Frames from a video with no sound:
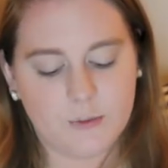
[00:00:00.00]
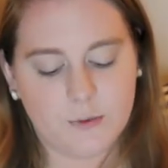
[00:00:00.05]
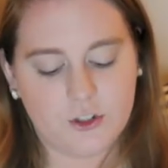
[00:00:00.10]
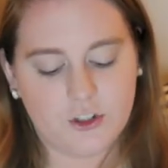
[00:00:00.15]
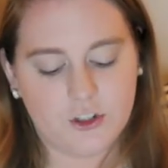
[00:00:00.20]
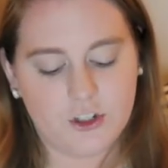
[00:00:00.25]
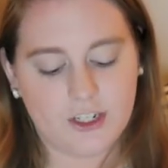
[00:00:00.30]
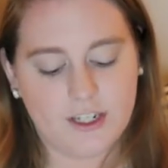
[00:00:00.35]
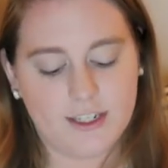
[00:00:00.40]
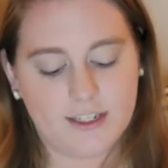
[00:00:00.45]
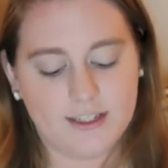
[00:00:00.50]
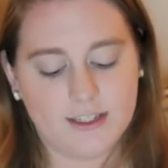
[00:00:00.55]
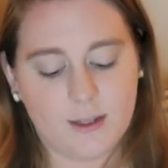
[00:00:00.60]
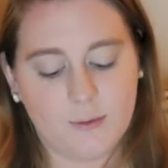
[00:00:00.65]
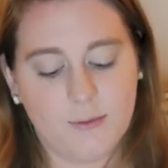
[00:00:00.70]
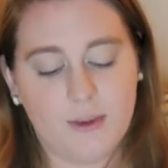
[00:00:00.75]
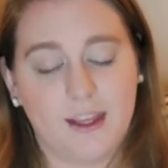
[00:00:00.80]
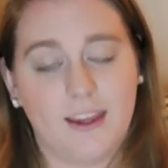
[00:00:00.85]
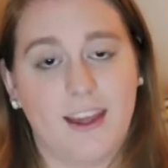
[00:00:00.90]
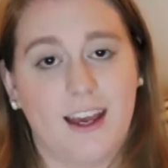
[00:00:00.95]
which is
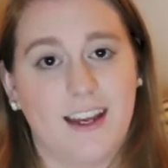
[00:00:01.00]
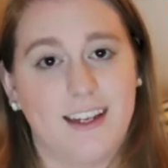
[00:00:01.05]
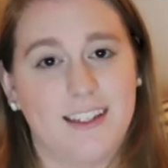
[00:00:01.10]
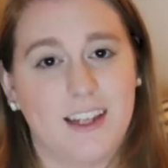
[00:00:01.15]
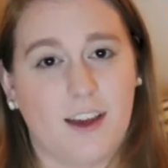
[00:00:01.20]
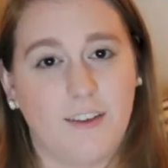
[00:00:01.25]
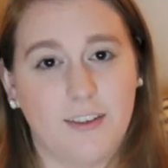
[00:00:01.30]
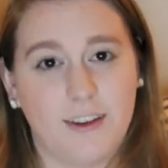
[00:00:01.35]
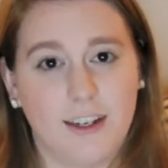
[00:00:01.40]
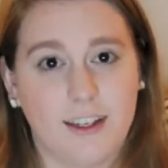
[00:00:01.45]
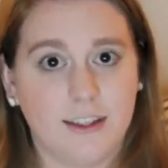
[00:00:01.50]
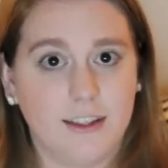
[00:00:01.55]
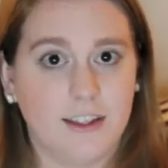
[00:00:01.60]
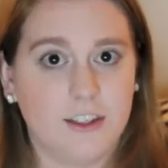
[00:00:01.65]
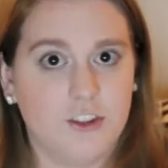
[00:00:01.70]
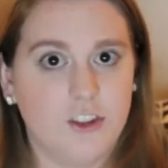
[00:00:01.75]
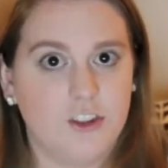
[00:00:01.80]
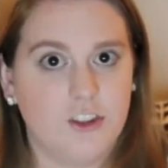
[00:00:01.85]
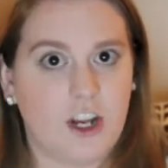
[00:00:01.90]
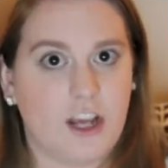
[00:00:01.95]
something that I definitely
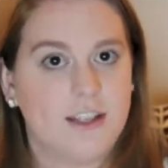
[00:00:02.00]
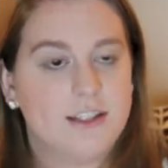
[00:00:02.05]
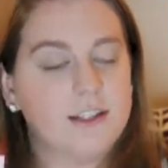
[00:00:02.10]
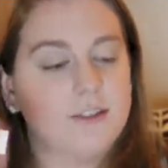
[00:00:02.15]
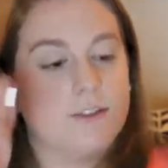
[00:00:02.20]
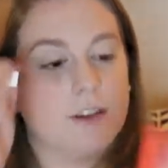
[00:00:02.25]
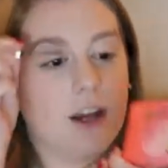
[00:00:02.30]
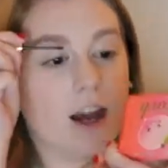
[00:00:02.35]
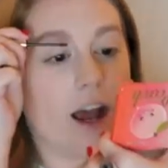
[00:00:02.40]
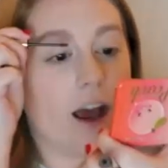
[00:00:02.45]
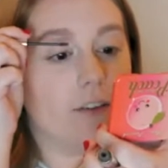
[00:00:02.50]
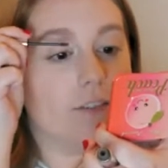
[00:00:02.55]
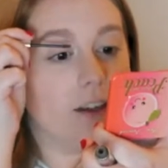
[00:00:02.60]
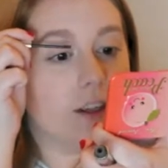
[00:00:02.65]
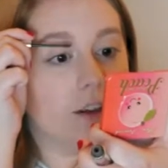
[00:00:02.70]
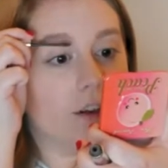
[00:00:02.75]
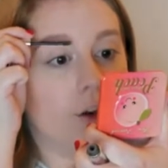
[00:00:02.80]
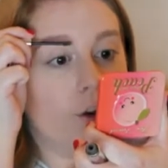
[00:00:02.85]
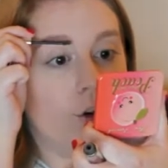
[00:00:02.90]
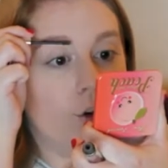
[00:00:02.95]
suggest if you're
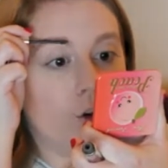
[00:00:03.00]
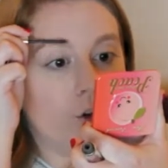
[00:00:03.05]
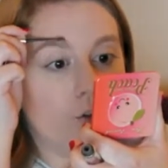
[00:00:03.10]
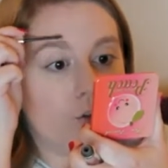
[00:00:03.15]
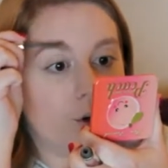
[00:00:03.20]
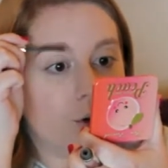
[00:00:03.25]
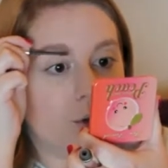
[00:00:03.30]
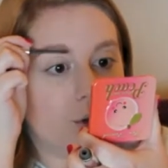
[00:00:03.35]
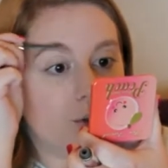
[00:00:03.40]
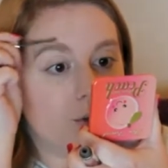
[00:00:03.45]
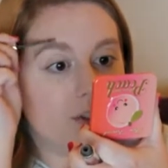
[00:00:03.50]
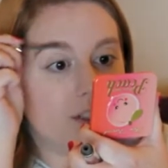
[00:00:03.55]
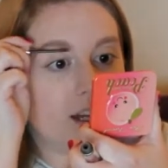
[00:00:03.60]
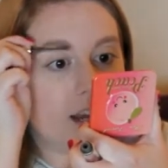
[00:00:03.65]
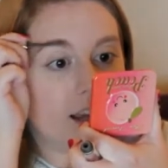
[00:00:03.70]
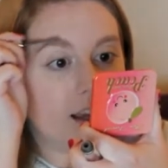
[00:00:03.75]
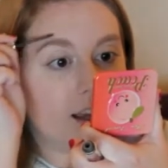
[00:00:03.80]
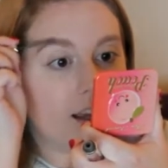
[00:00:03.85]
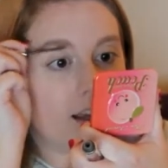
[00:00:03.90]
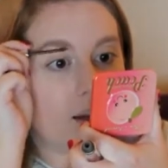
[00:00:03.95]
having photos
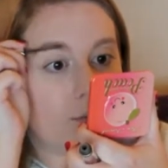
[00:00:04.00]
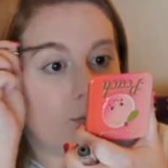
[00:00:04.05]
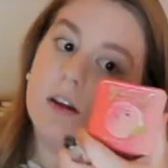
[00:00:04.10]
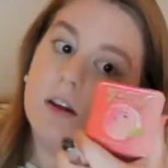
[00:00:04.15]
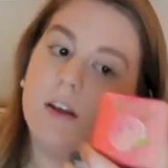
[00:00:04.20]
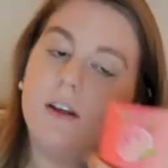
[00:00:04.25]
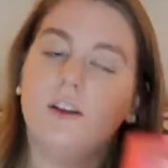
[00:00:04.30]
taken.